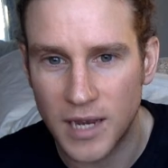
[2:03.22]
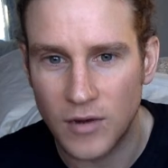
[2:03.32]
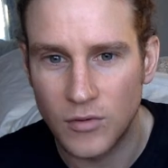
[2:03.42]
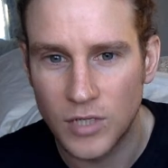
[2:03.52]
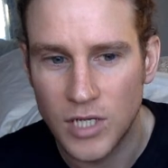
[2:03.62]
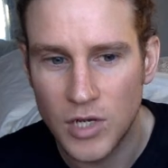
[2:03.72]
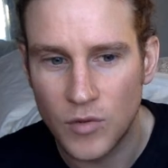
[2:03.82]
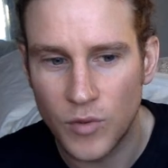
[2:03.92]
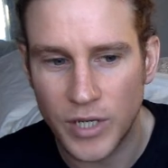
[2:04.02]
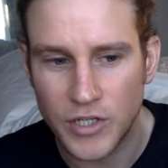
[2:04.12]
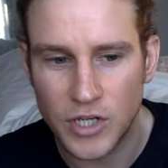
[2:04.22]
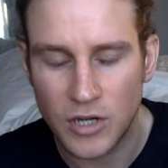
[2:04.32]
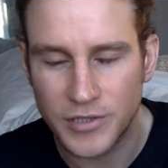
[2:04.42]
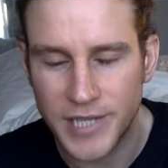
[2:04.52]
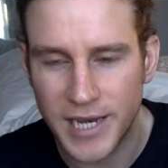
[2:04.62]
out, which
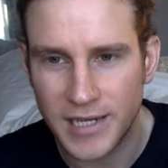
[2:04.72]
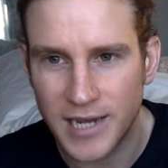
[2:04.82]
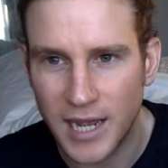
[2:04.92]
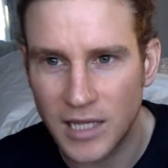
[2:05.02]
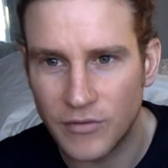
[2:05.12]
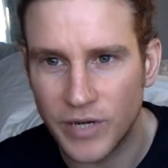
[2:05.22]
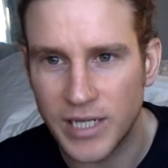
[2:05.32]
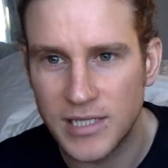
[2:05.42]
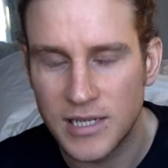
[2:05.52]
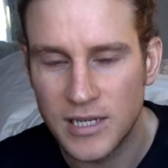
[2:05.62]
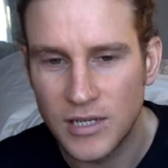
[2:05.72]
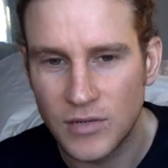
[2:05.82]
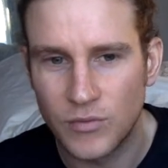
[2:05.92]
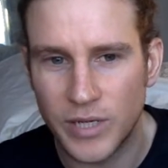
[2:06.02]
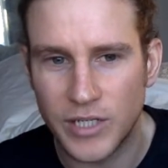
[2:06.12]
contain calories,
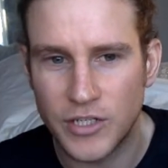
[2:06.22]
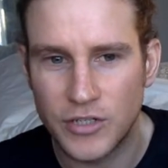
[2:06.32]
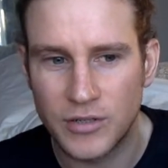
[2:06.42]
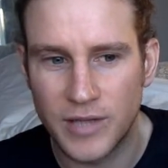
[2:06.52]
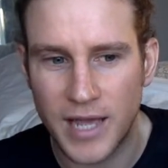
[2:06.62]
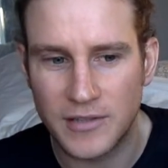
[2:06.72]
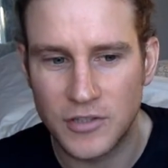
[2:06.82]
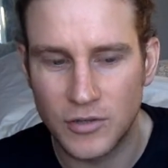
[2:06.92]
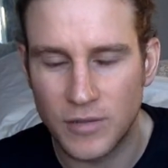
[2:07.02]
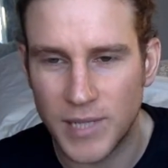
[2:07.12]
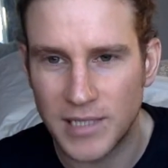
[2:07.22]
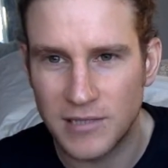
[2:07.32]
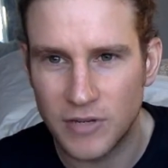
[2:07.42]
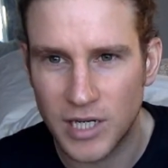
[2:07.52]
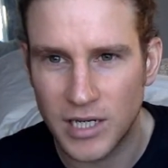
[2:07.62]
which then took them
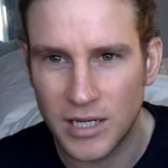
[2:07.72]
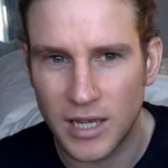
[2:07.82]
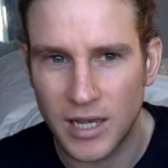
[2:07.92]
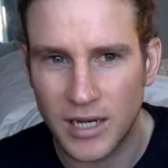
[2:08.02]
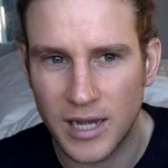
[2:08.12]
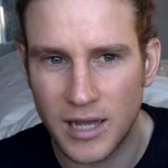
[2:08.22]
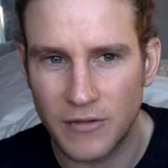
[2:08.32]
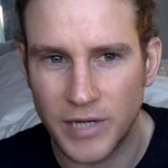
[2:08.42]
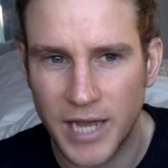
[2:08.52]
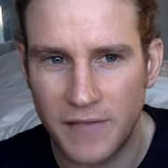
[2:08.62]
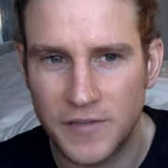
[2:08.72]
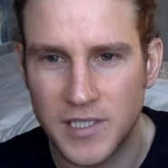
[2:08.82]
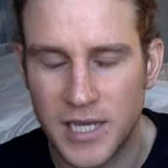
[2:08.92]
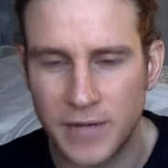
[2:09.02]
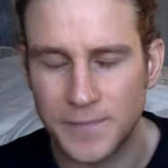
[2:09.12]
into a calorie
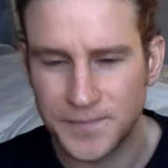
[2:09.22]
deficit.